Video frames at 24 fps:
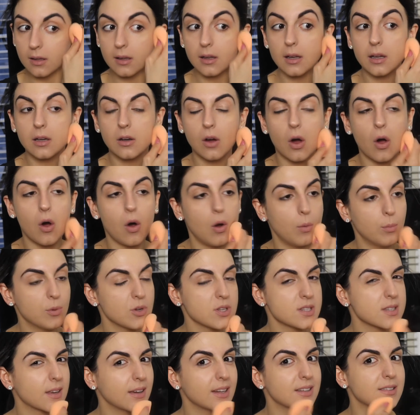It
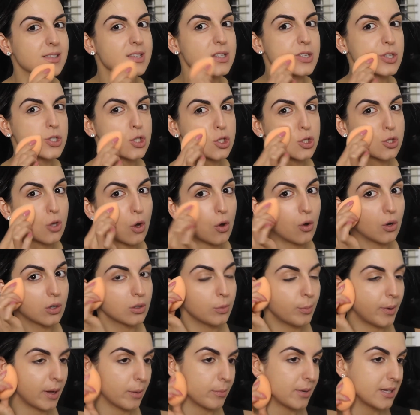almost got
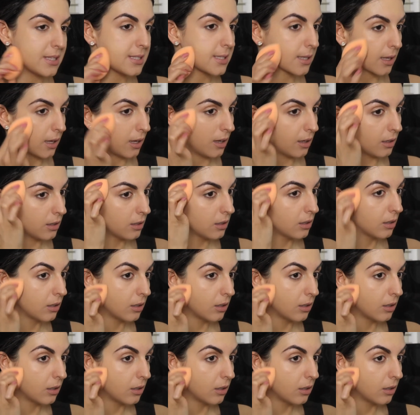soaked by my skin.